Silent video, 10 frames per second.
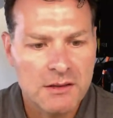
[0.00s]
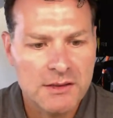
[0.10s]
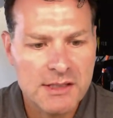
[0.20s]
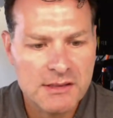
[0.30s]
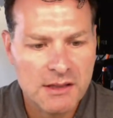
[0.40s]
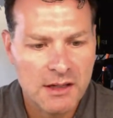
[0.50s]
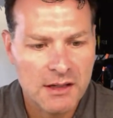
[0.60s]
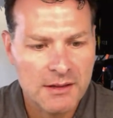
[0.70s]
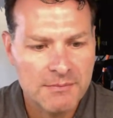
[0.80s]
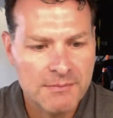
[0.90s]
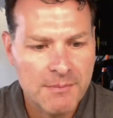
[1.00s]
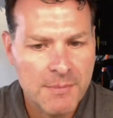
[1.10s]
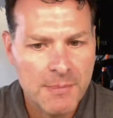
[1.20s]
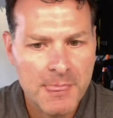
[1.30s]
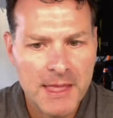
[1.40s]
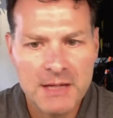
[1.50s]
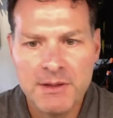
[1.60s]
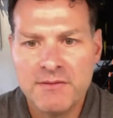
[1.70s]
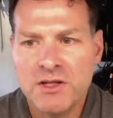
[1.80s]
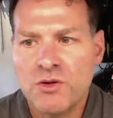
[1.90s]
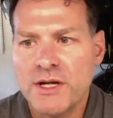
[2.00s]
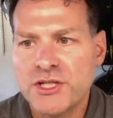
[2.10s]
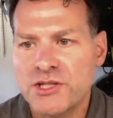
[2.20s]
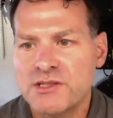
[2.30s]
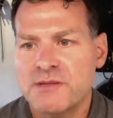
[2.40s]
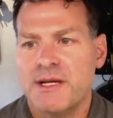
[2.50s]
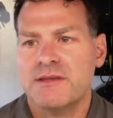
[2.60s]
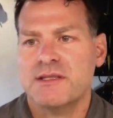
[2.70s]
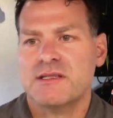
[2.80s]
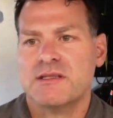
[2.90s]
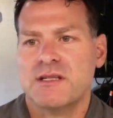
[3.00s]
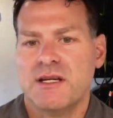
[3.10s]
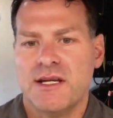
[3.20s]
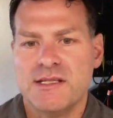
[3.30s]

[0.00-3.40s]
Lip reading: Does anybody have any questions about this study?